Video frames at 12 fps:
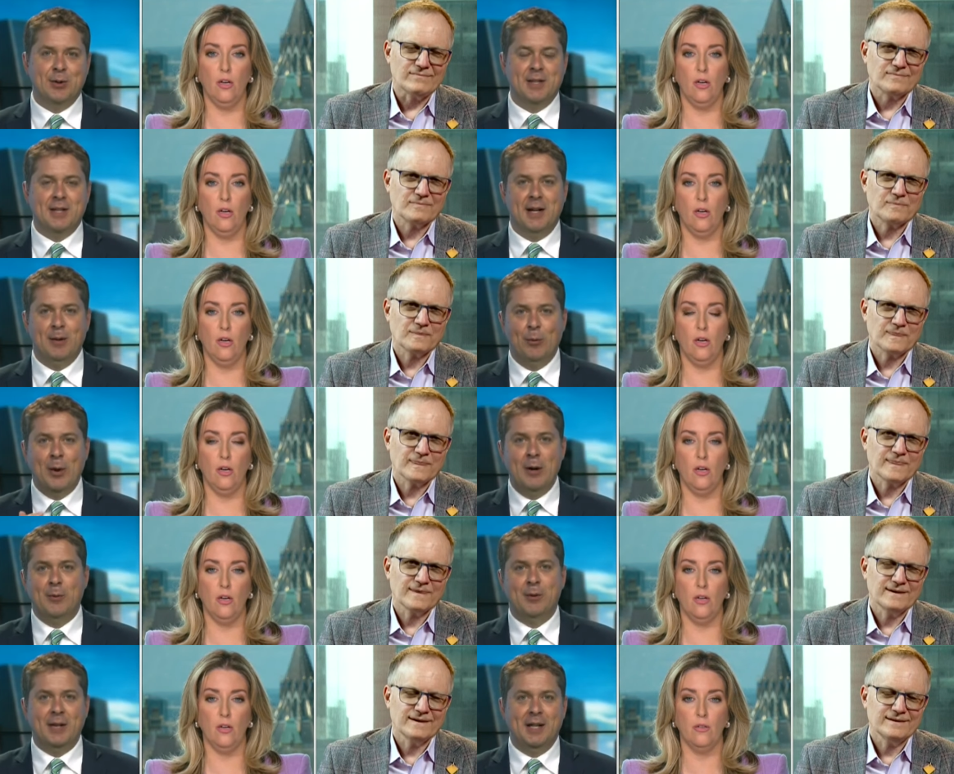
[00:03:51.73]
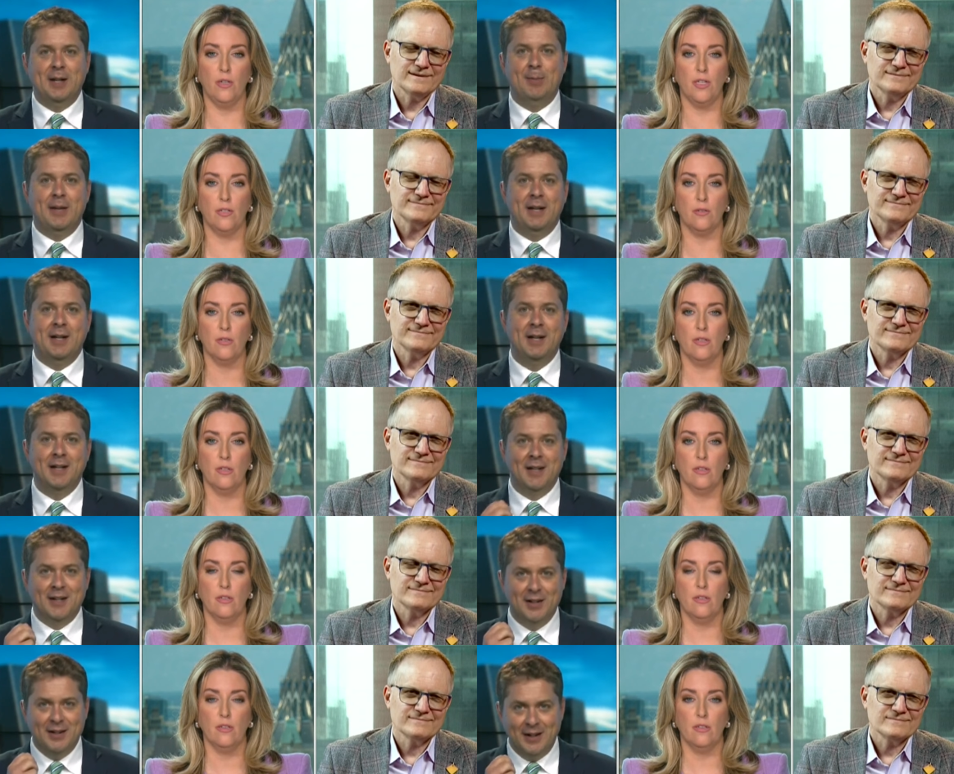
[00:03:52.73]
Speaker 1: And why won't the okay, NDP
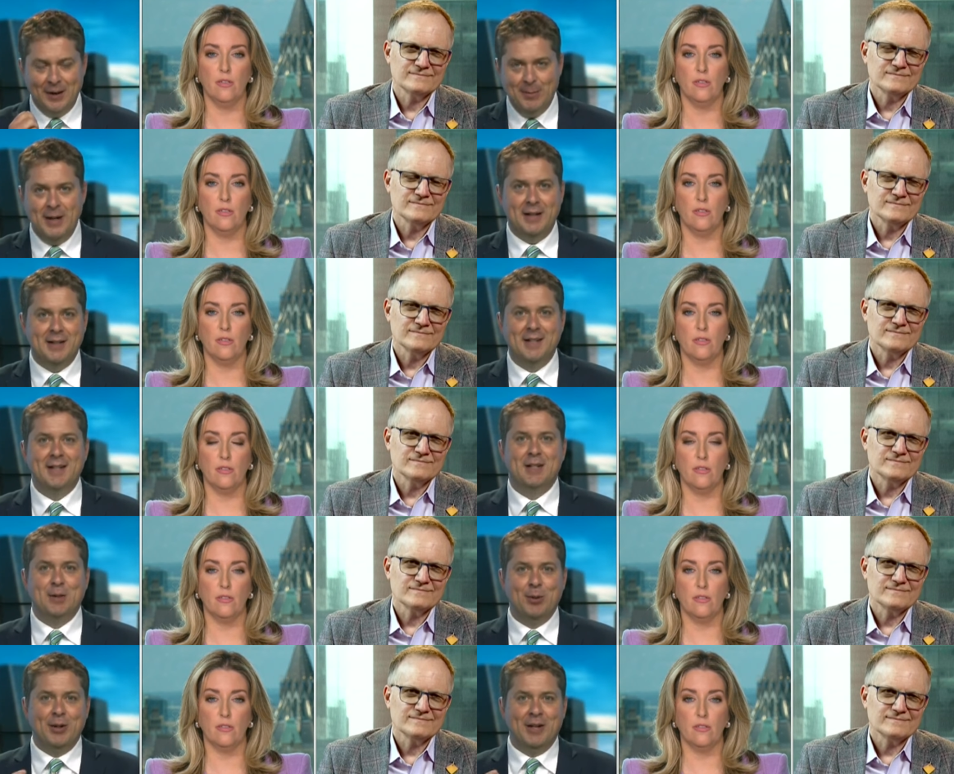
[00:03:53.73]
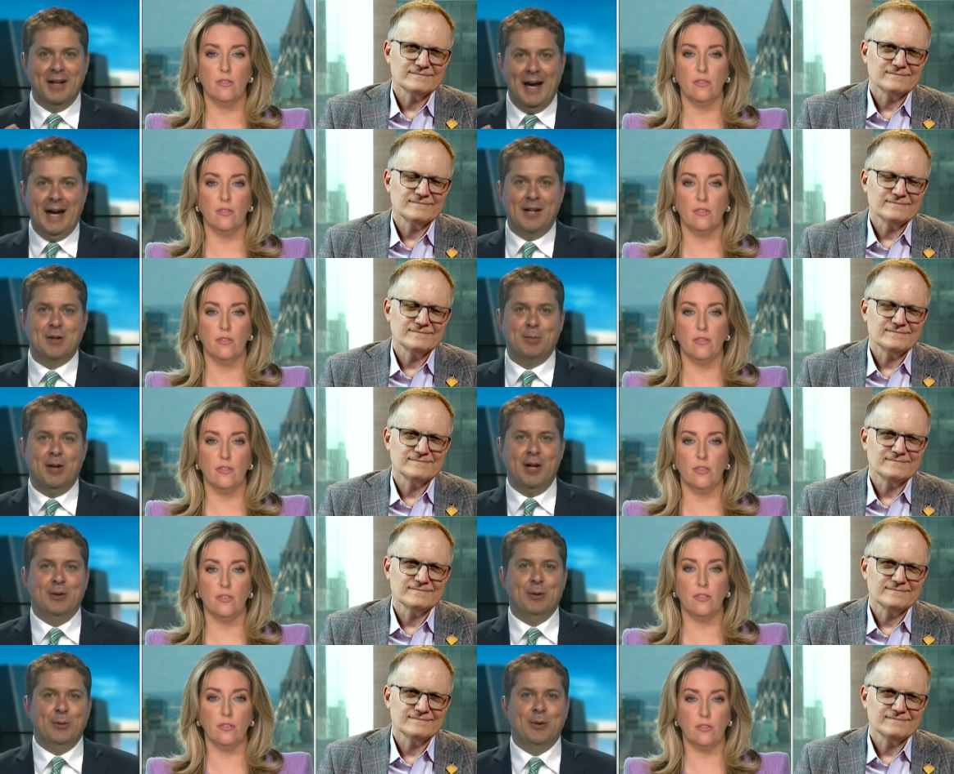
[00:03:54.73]
commit to putting action behind
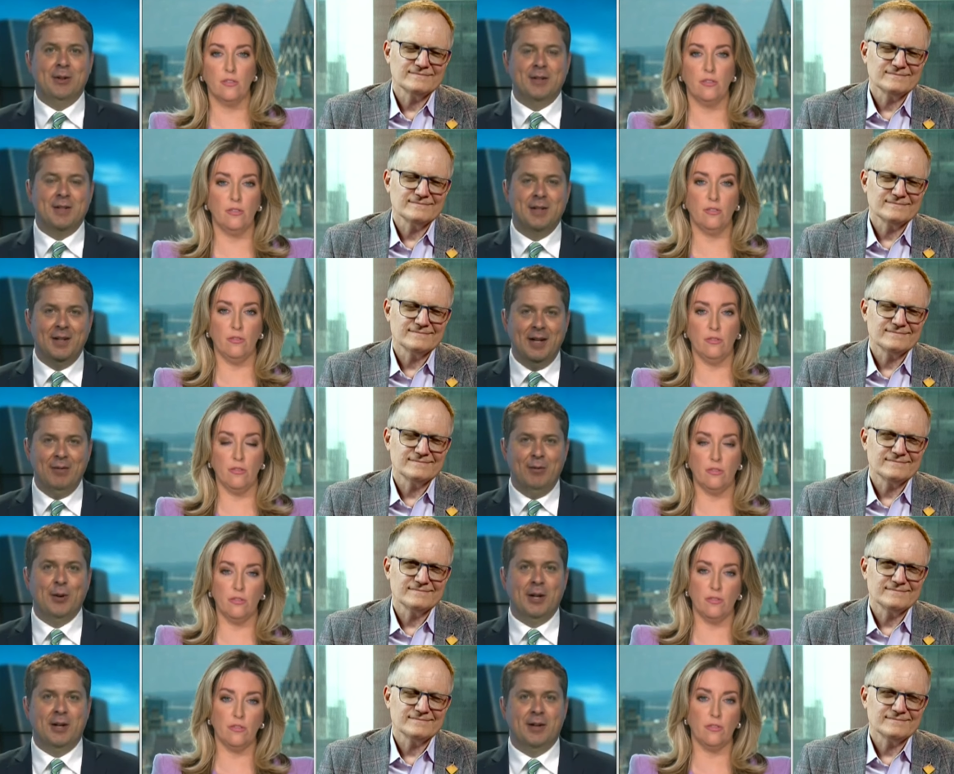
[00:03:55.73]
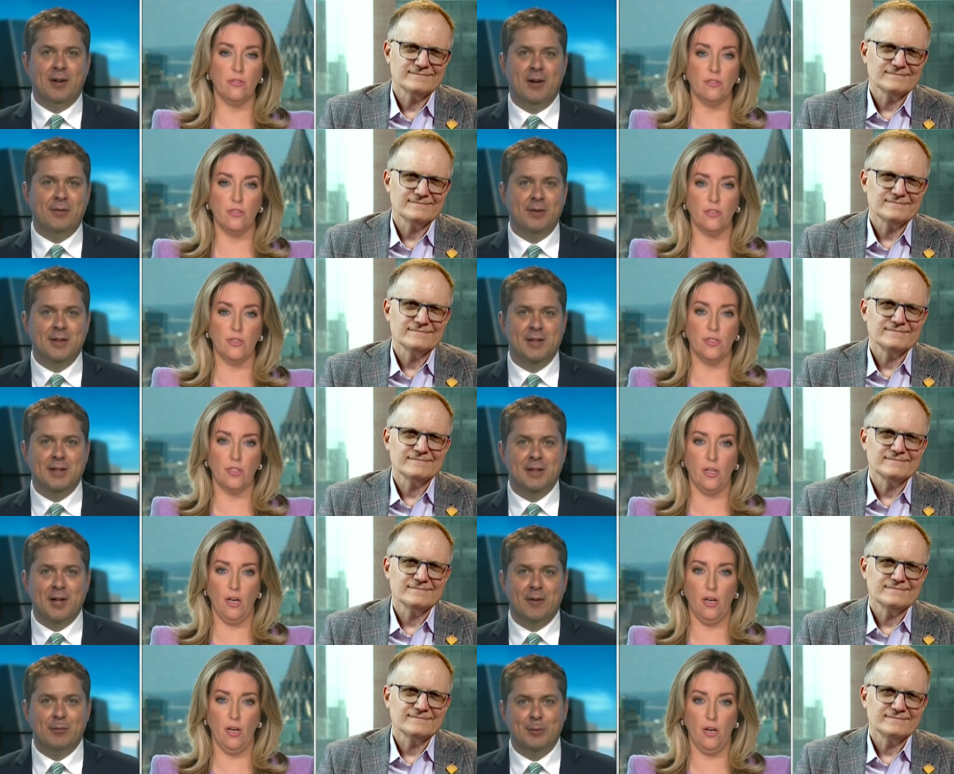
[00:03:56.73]
their words and voting non-confidence in this
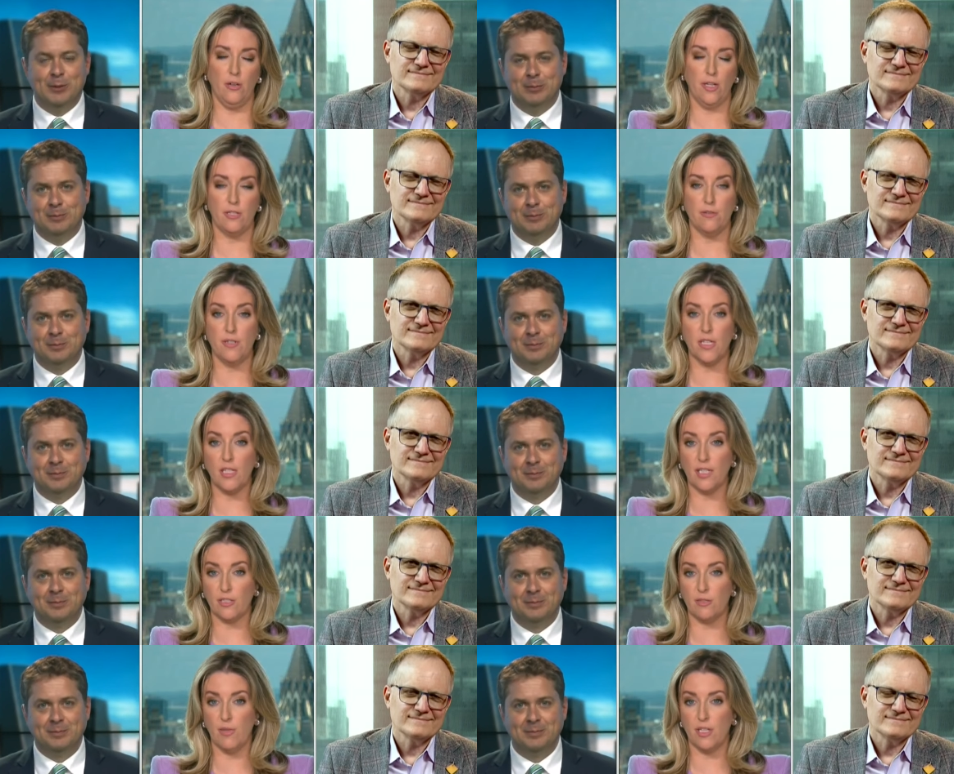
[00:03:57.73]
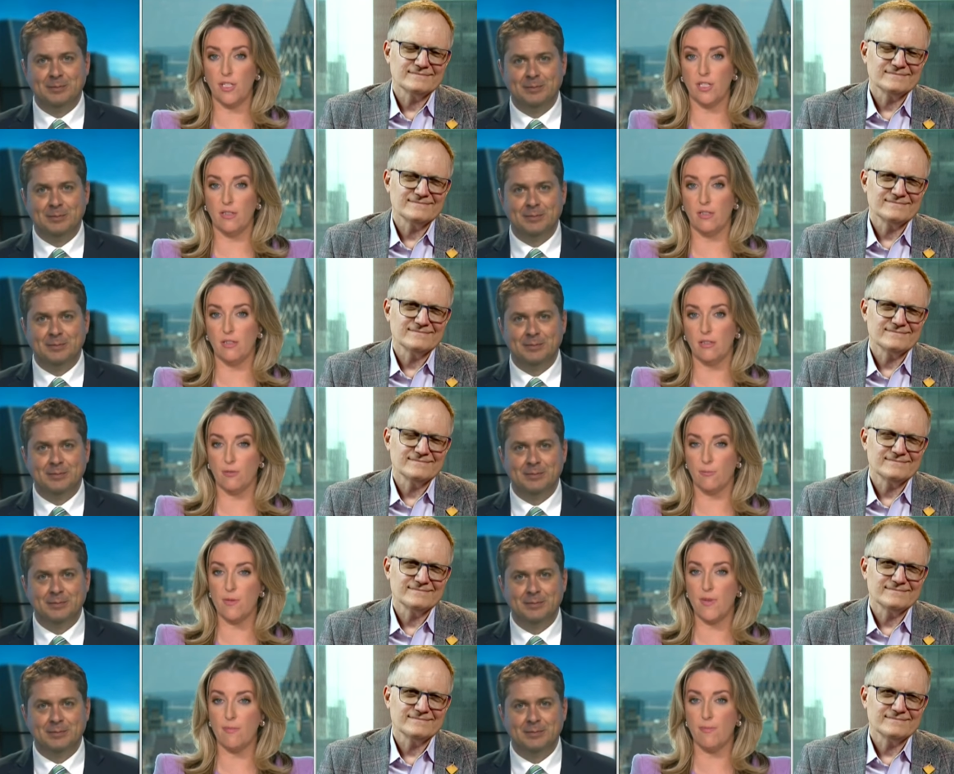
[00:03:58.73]
government.
Speaker 2: Okay, you neglect to mention the, the
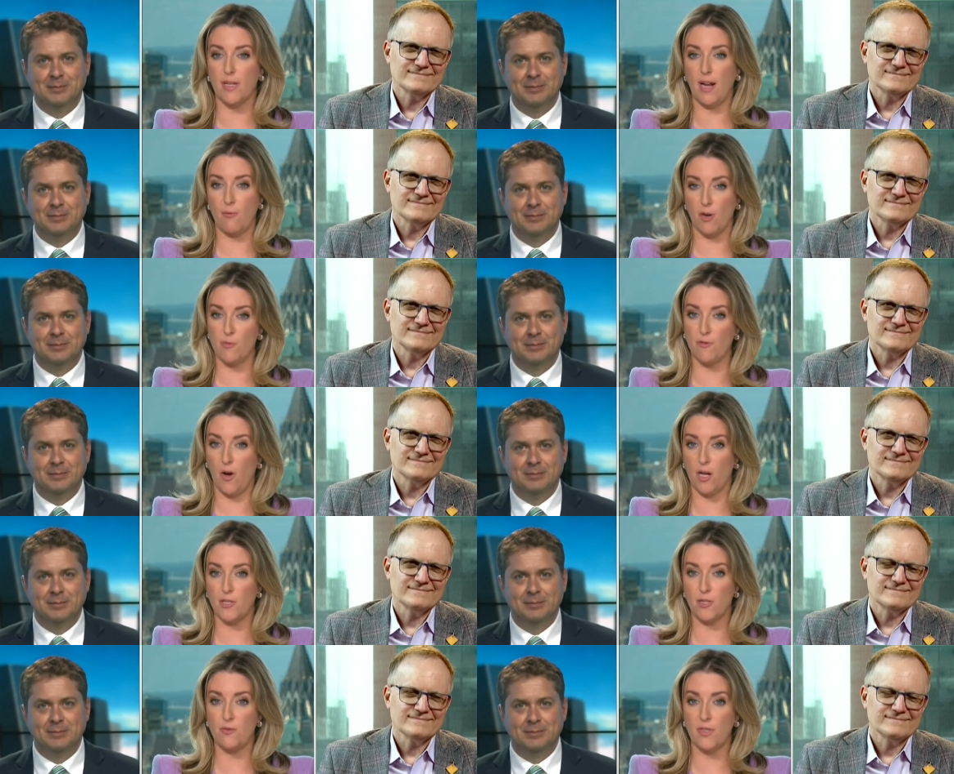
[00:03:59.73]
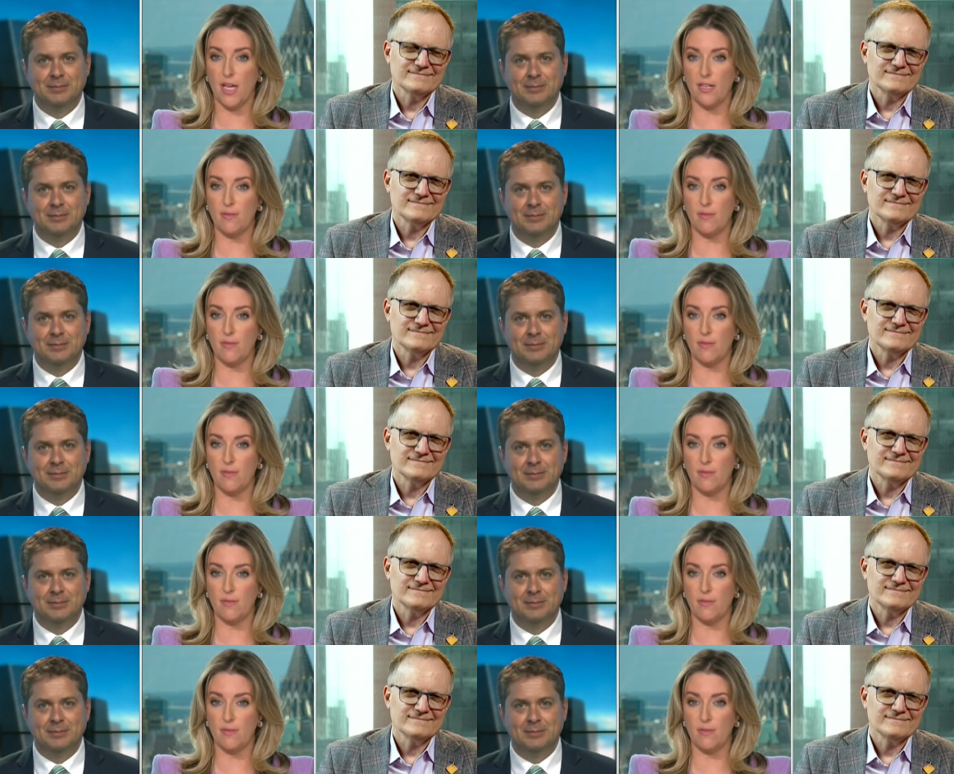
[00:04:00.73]
rebate, but I want to move on to the NDP